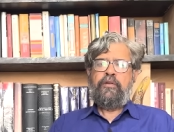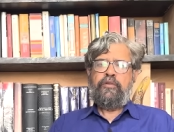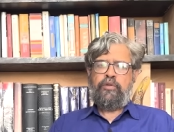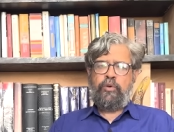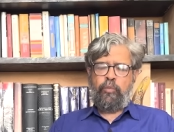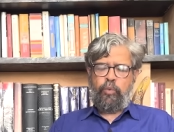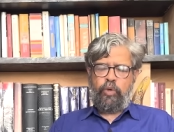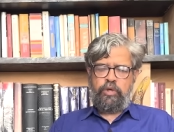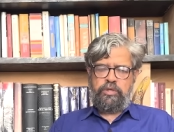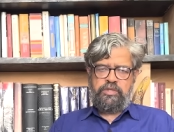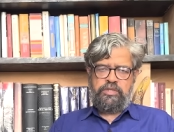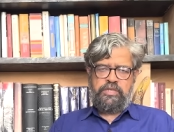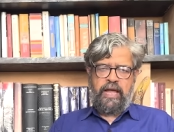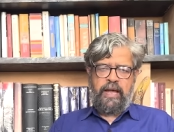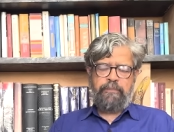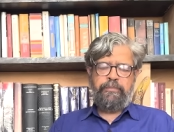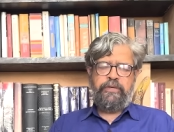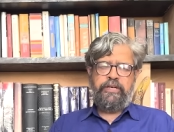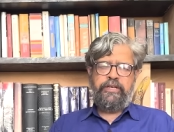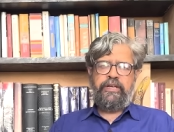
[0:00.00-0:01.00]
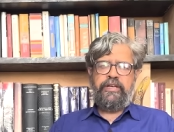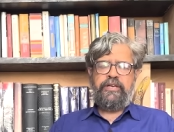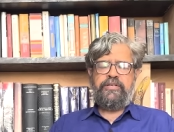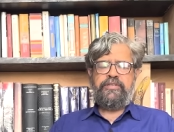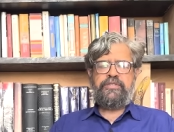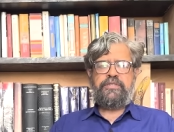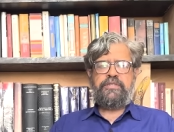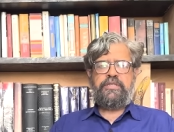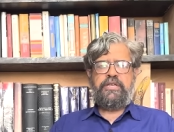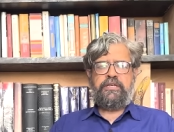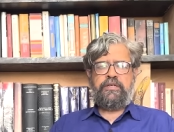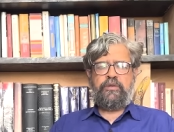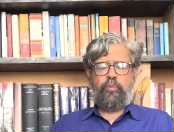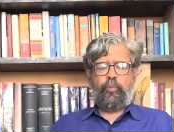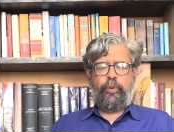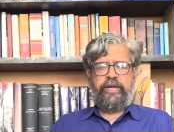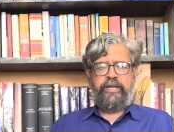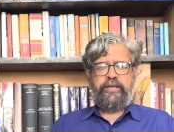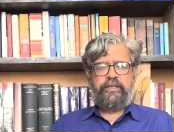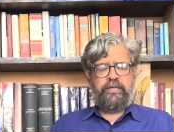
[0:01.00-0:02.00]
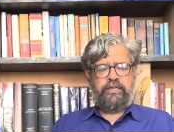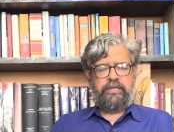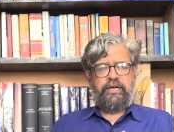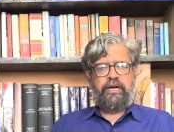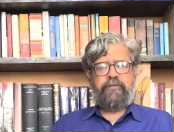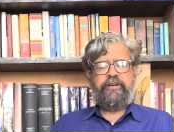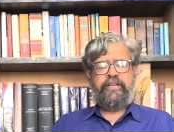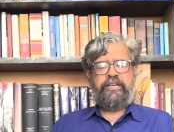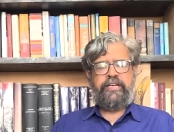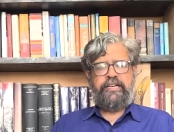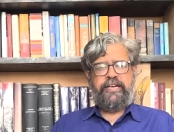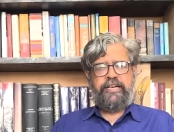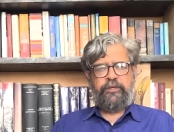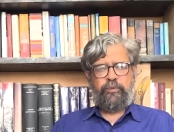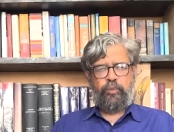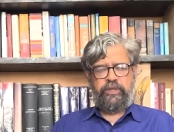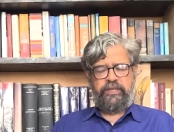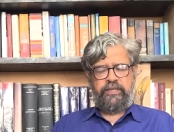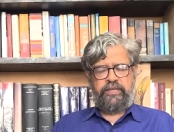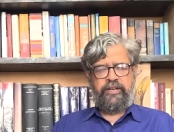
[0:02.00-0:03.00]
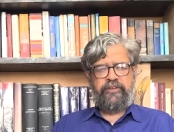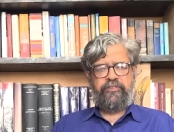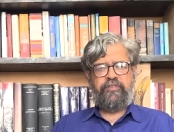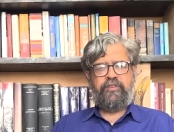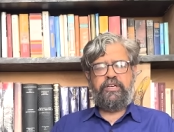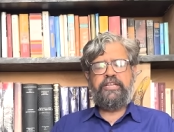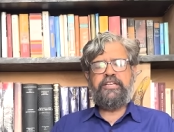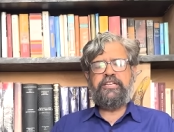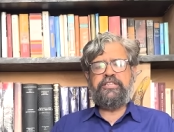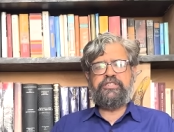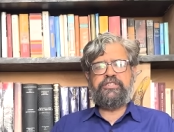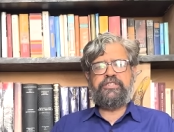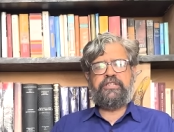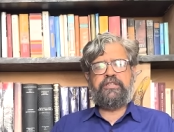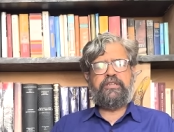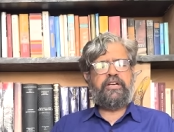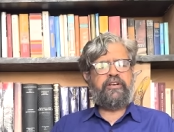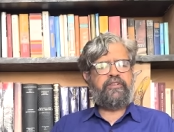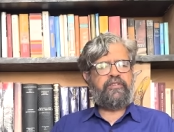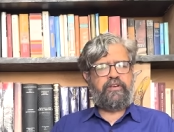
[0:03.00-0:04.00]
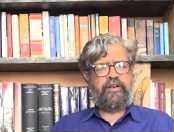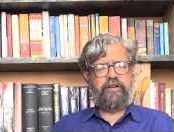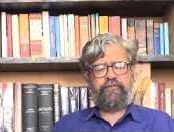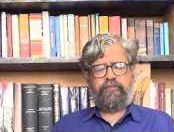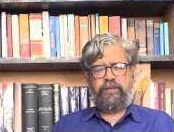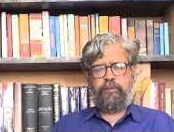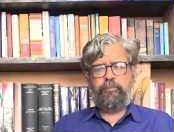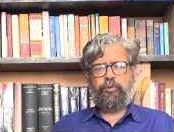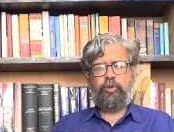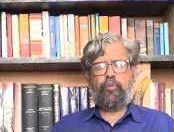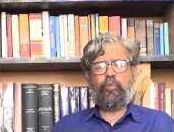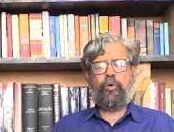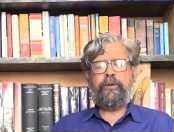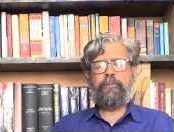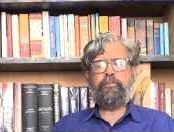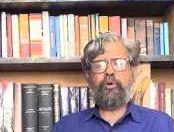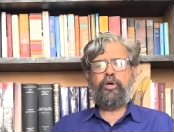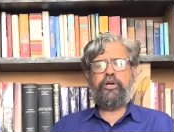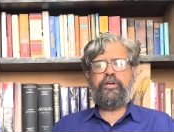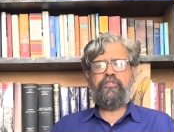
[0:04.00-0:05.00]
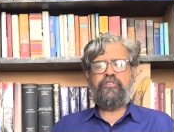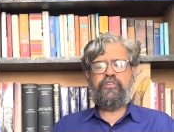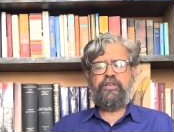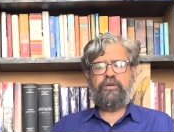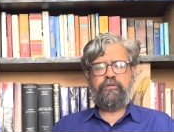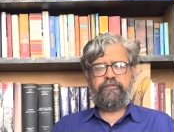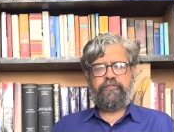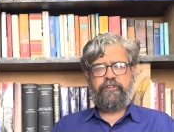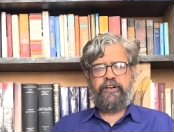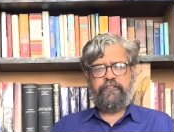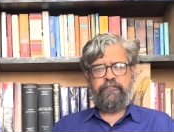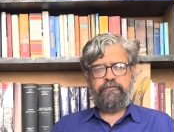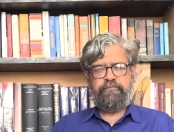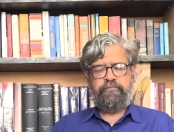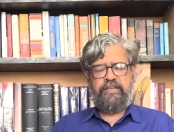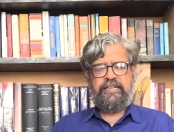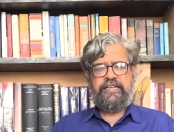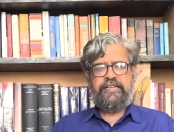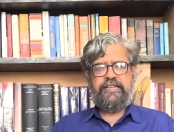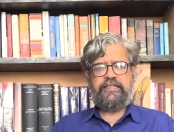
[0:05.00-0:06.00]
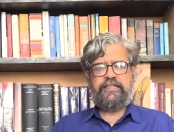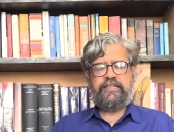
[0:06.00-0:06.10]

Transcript: So what's happening is that where the Kaveri network has reached, that's roughly about 1.05 million